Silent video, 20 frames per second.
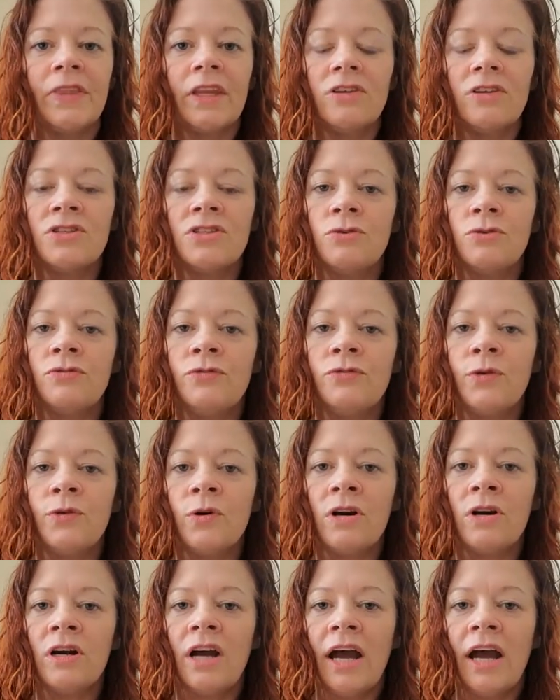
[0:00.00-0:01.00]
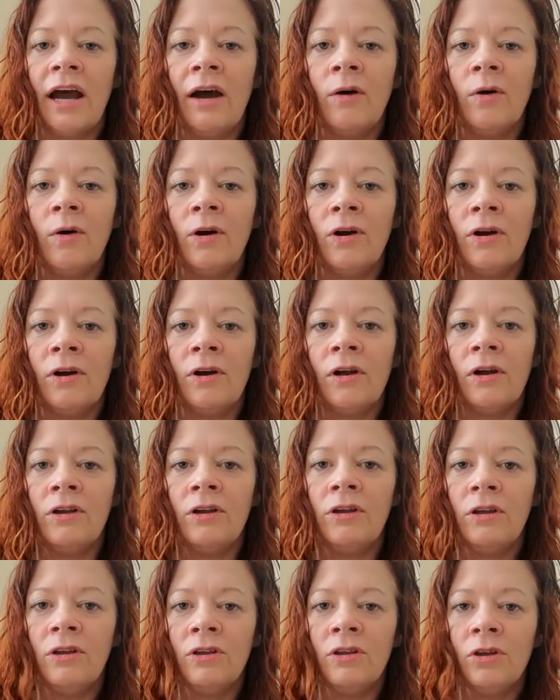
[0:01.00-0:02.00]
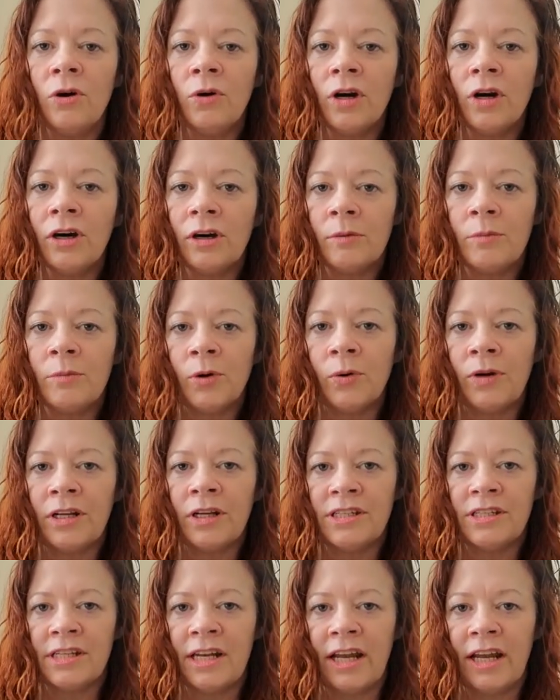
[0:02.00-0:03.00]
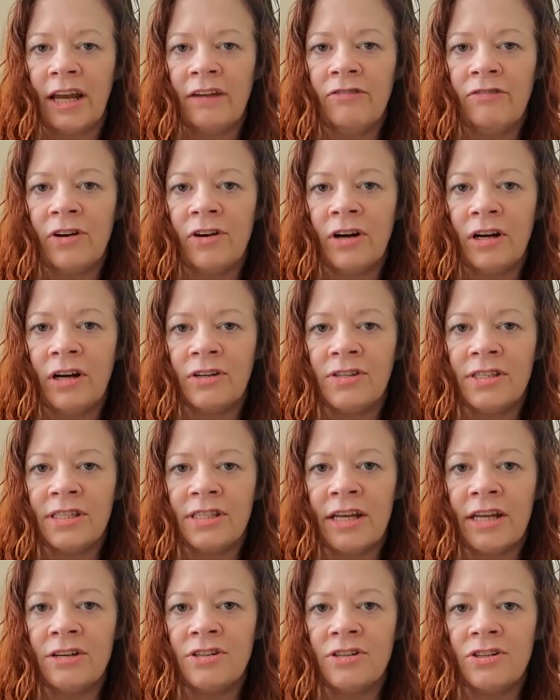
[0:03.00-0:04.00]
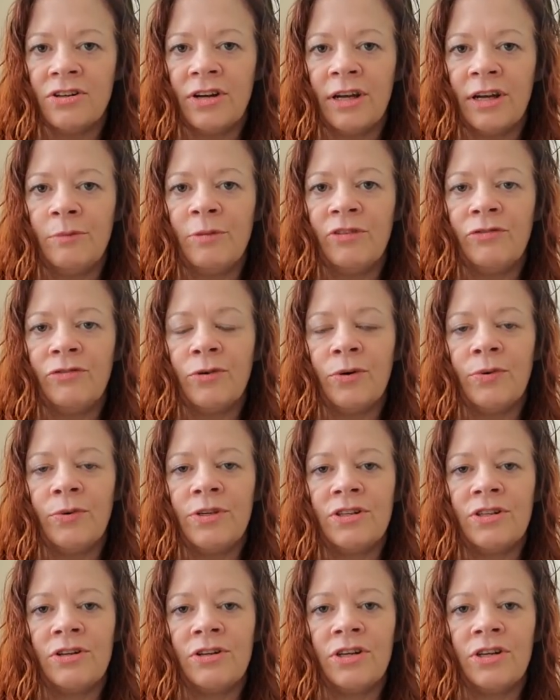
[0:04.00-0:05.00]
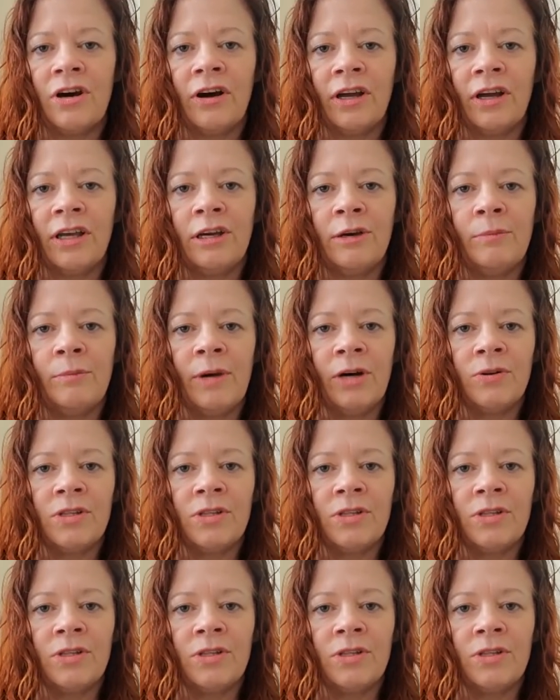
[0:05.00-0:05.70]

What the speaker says: So for our yoga component today, for our centering, before we start talking about